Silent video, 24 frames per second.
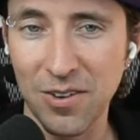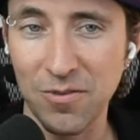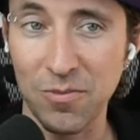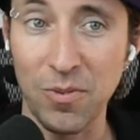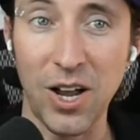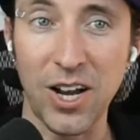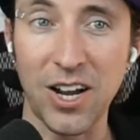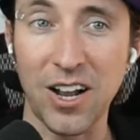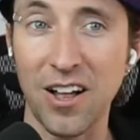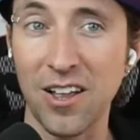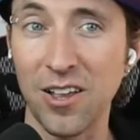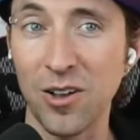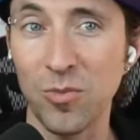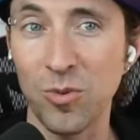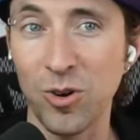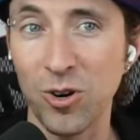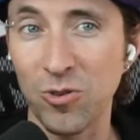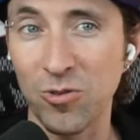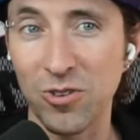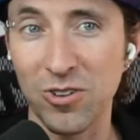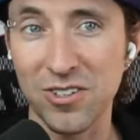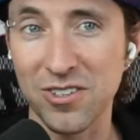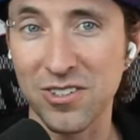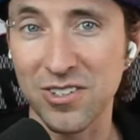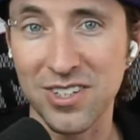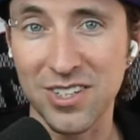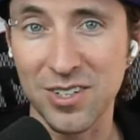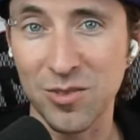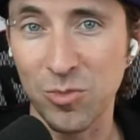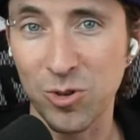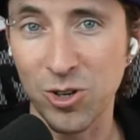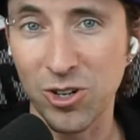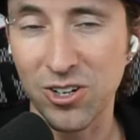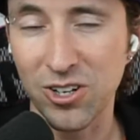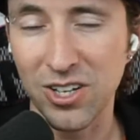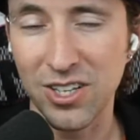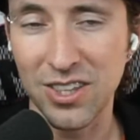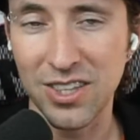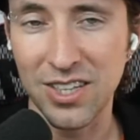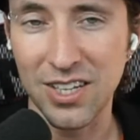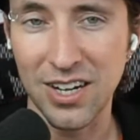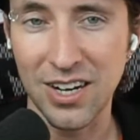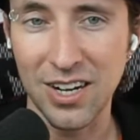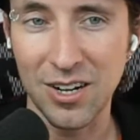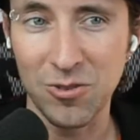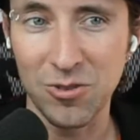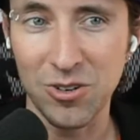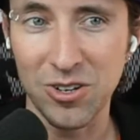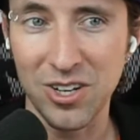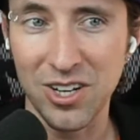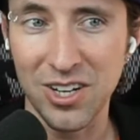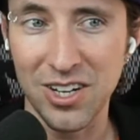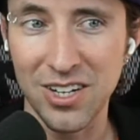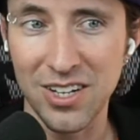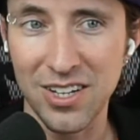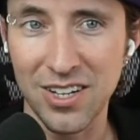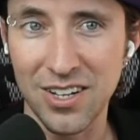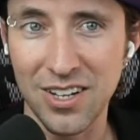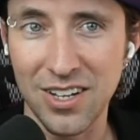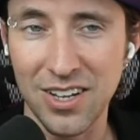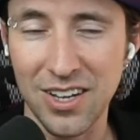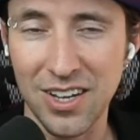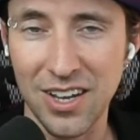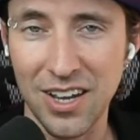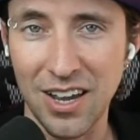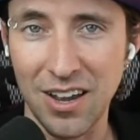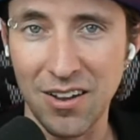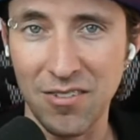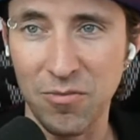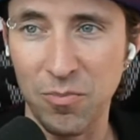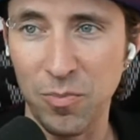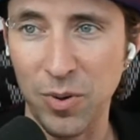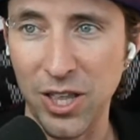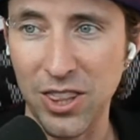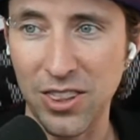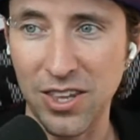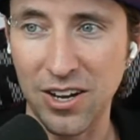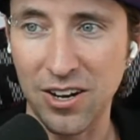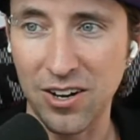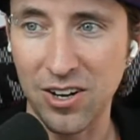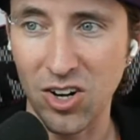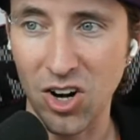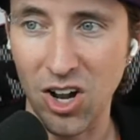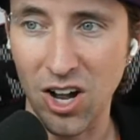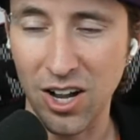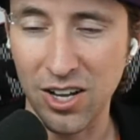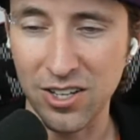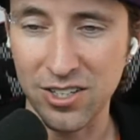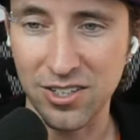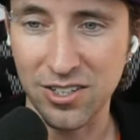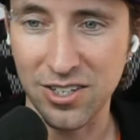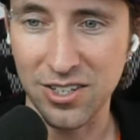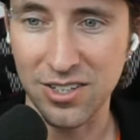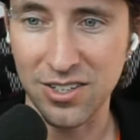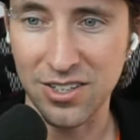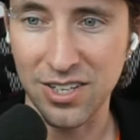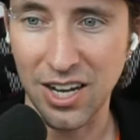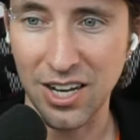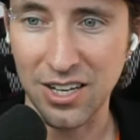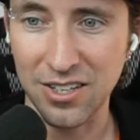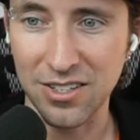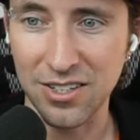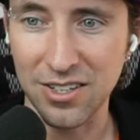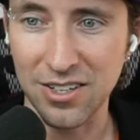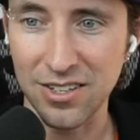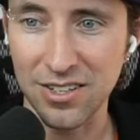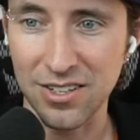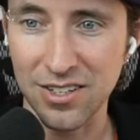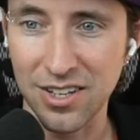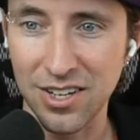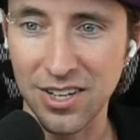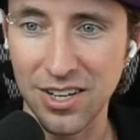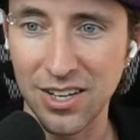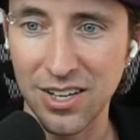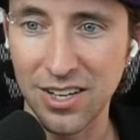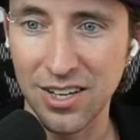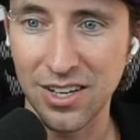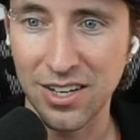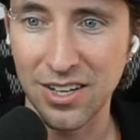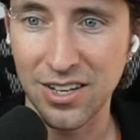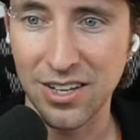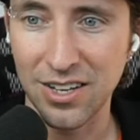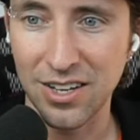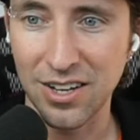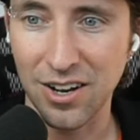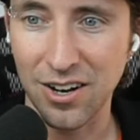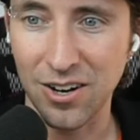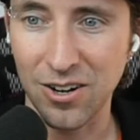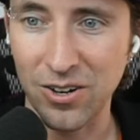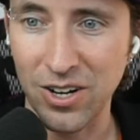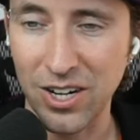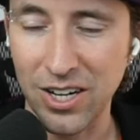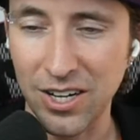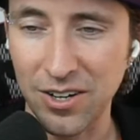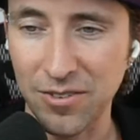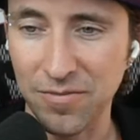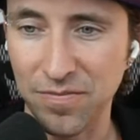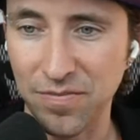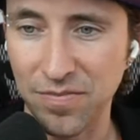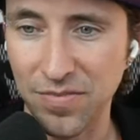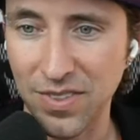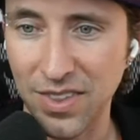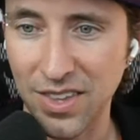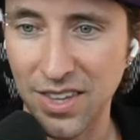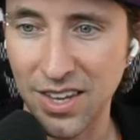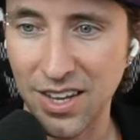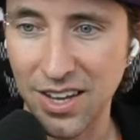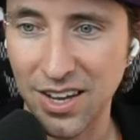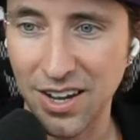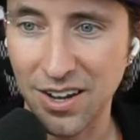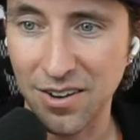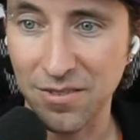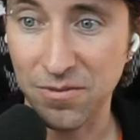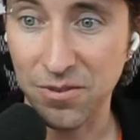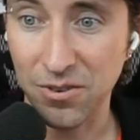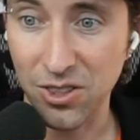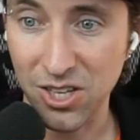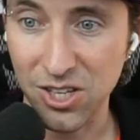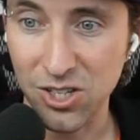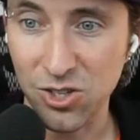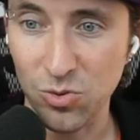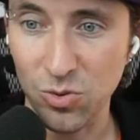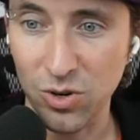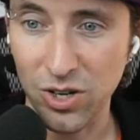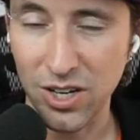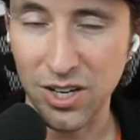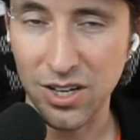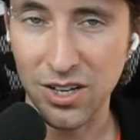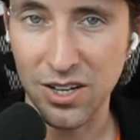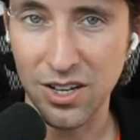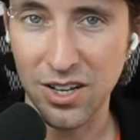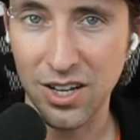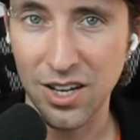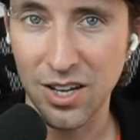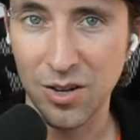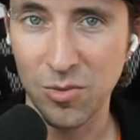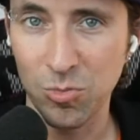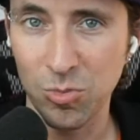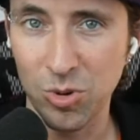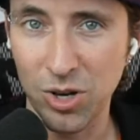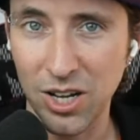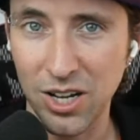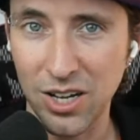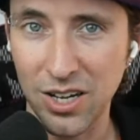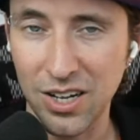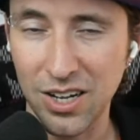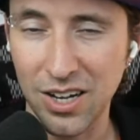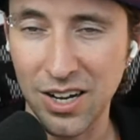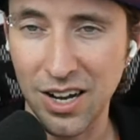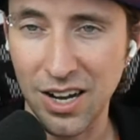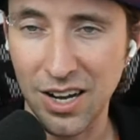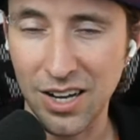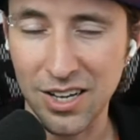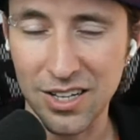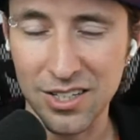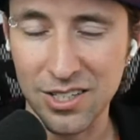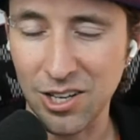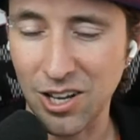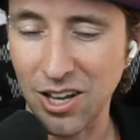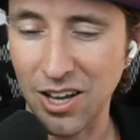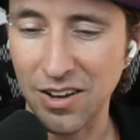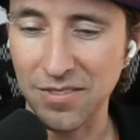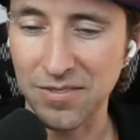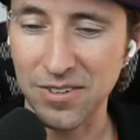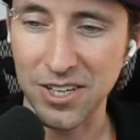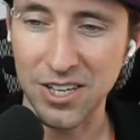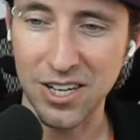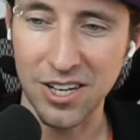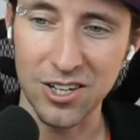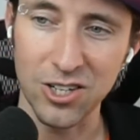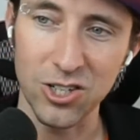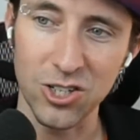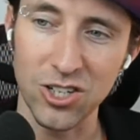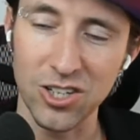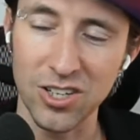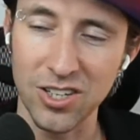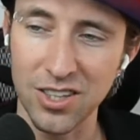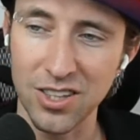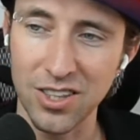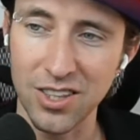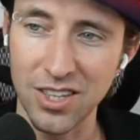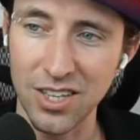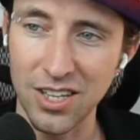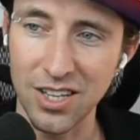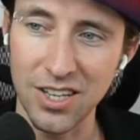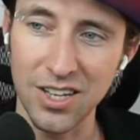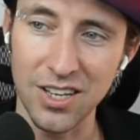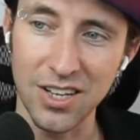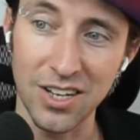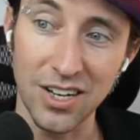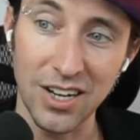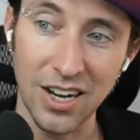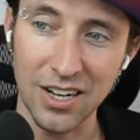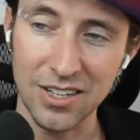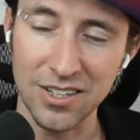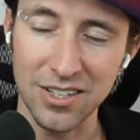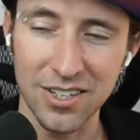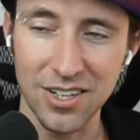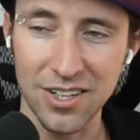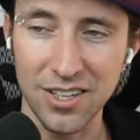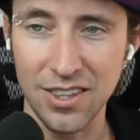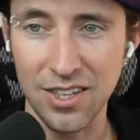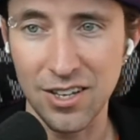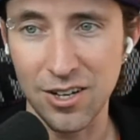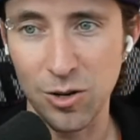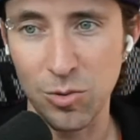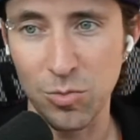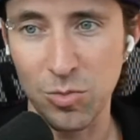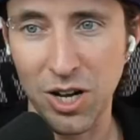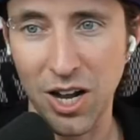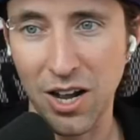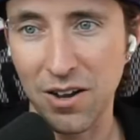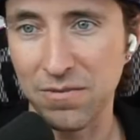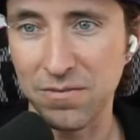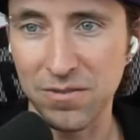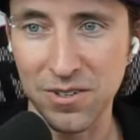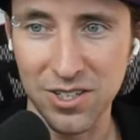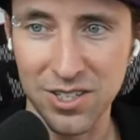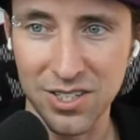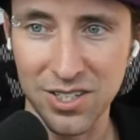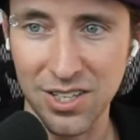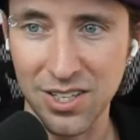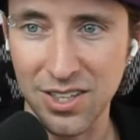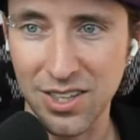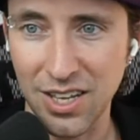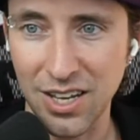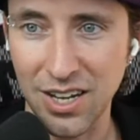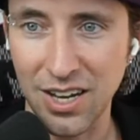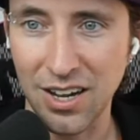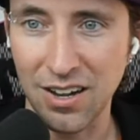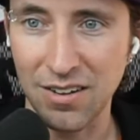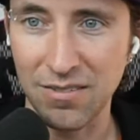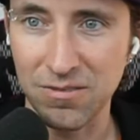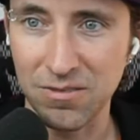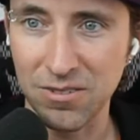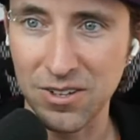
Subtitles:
collarbone wasn't still broken, then I would have been there in Austin, Texas already for this week. But I guess I'll have to catch the next Ethereum conference that they have.